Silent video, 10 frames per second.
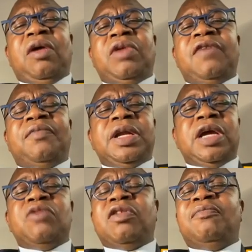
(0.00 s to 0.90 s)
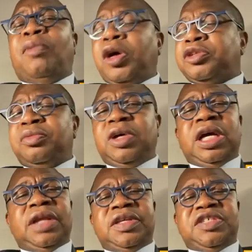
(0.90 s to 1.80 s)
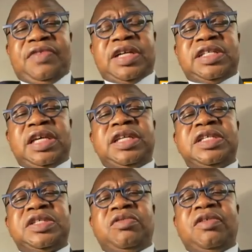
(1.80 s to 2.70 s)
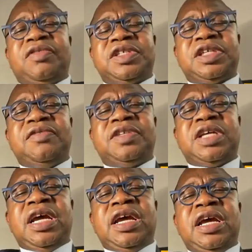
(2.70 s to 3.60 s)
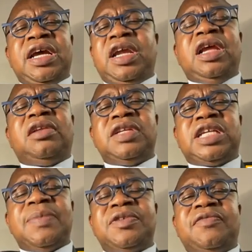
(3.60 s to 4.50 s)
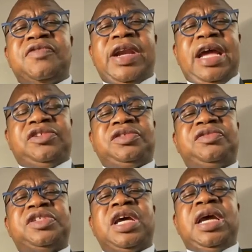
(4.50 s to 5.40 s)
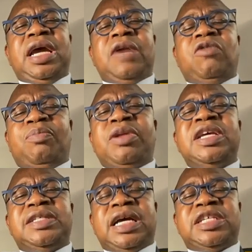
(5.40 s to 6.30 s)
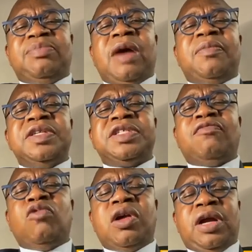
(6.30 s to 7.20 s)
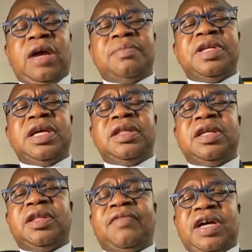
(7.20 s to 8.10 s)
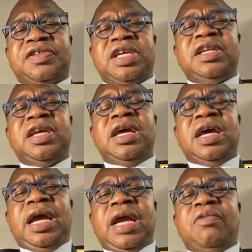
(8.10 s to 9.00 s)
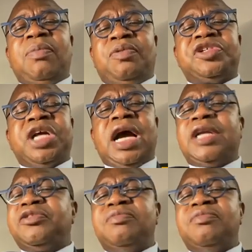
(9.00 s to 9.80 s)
We've bought these vaccines. We've received very little in terms of donations. And we're pleased that Zimbabweans have welcomed the vaccine, and we're pushing hard